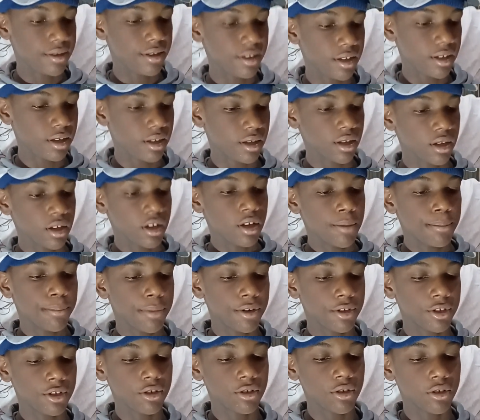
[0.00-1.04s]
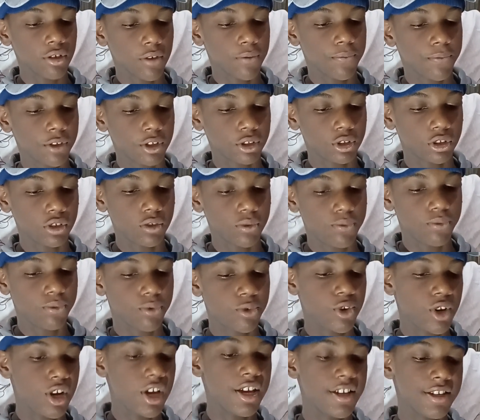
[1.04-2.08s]
the burning of fossil
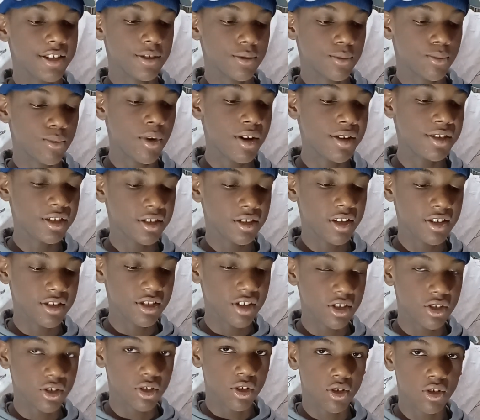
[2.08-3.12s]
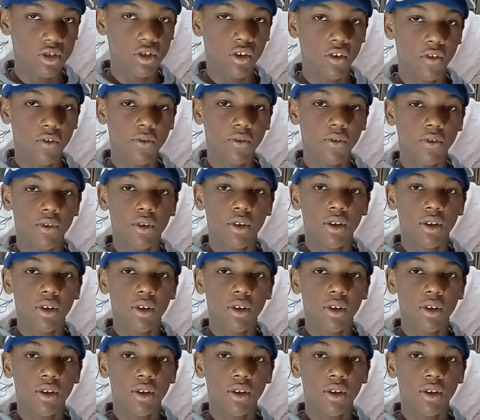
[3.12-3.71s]
fuels, what is the largest source of